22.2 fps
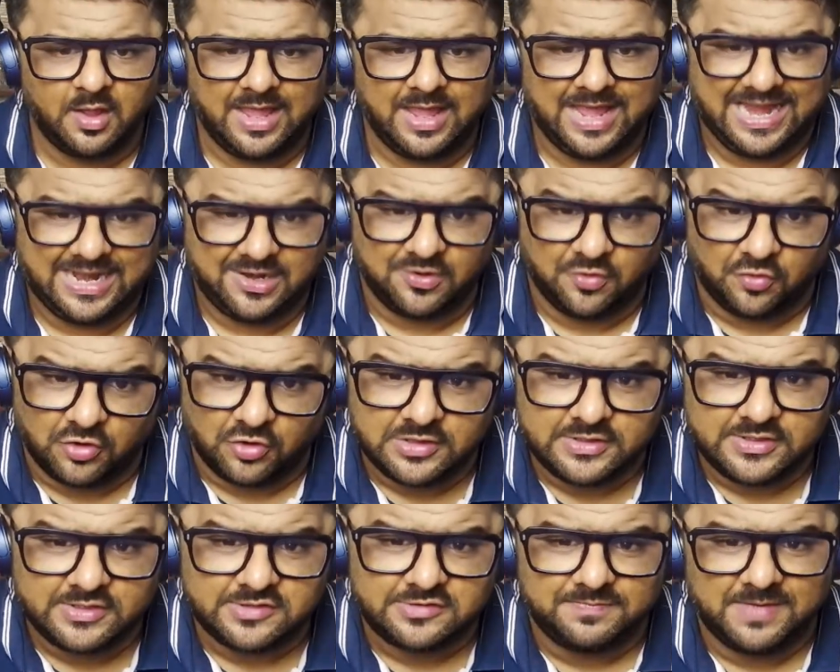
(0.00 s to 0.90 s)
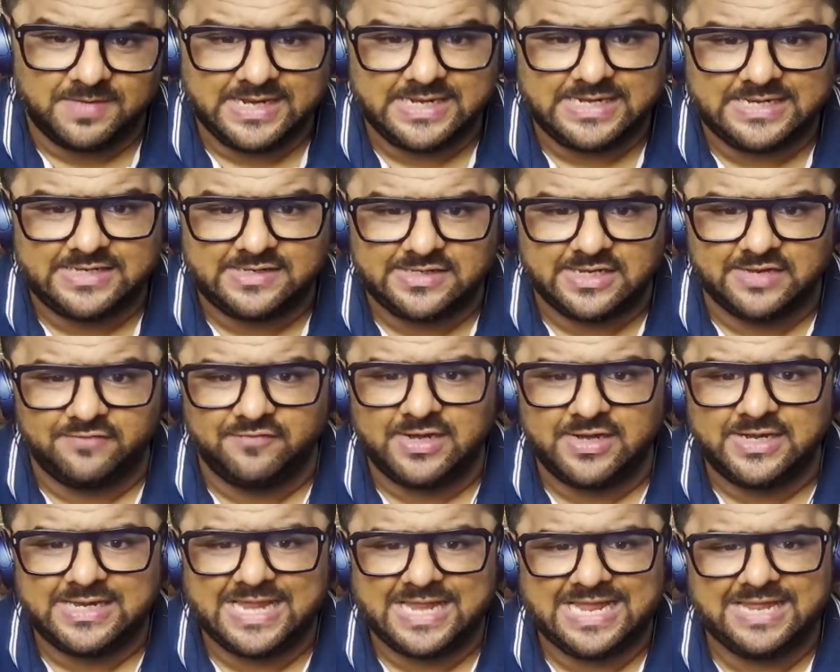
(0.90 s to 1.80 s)
And all this by
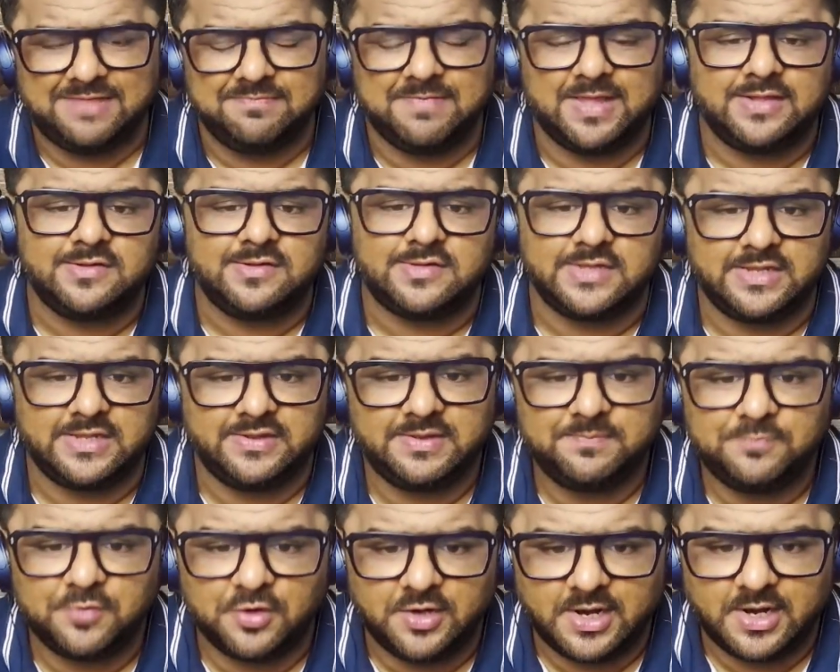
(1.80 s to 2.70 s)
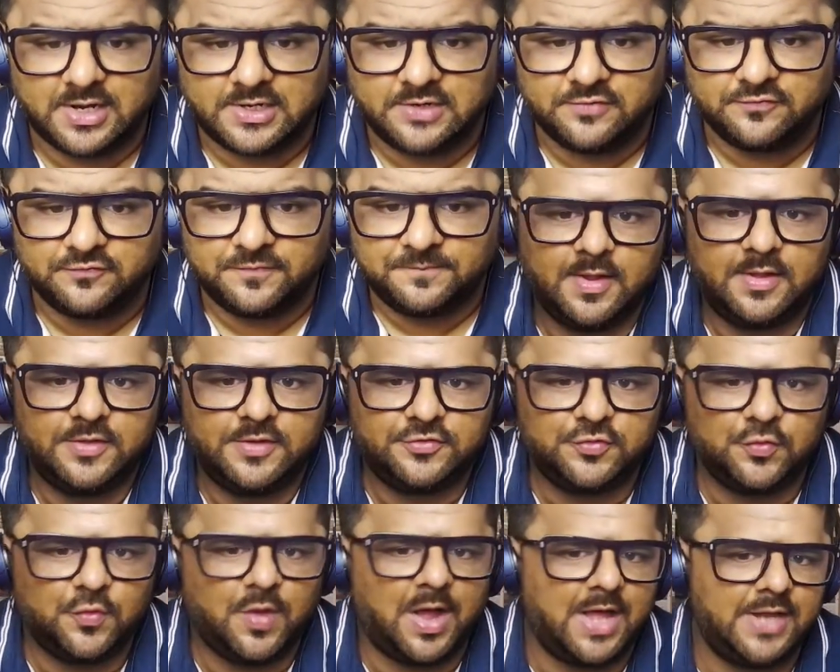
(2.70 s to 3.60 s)
saving time and staying productive.
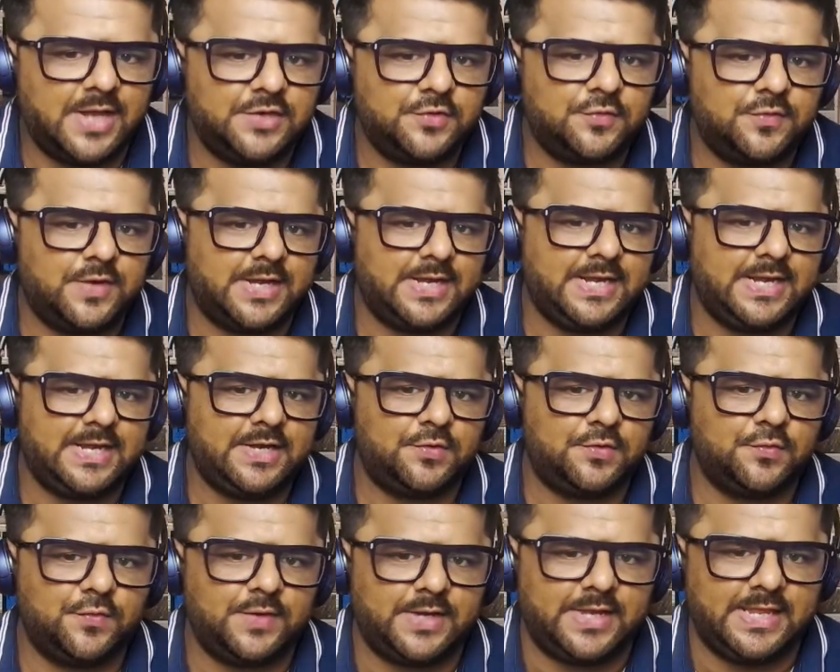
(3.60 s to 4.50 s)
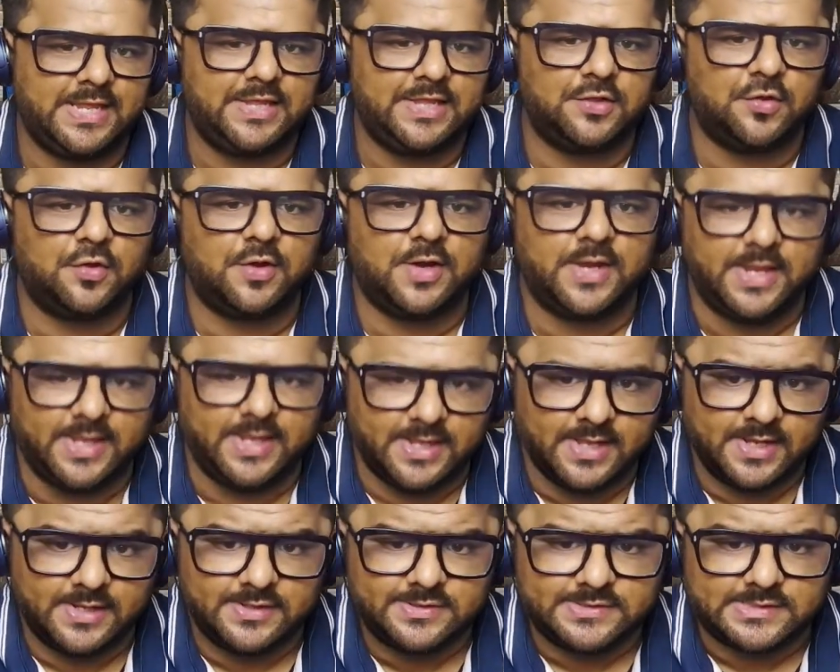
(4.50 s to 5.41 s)
So, are you ready to take your
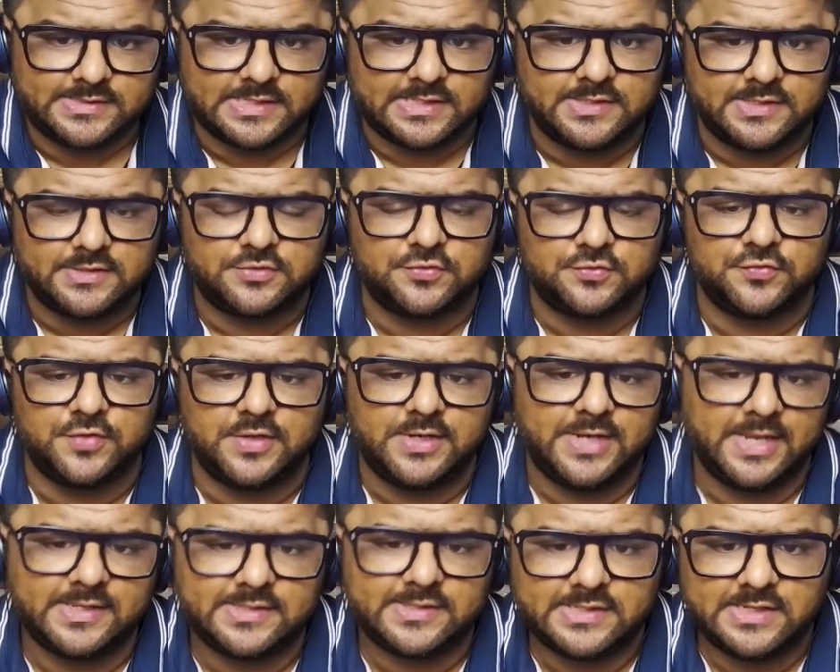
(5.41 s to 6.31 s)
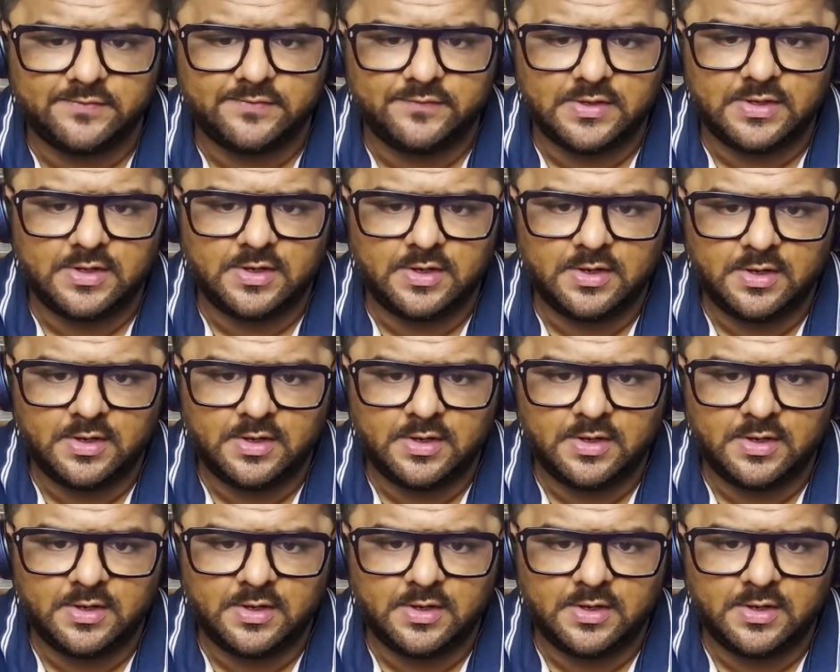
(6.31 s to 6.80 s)
AI skills to the next level?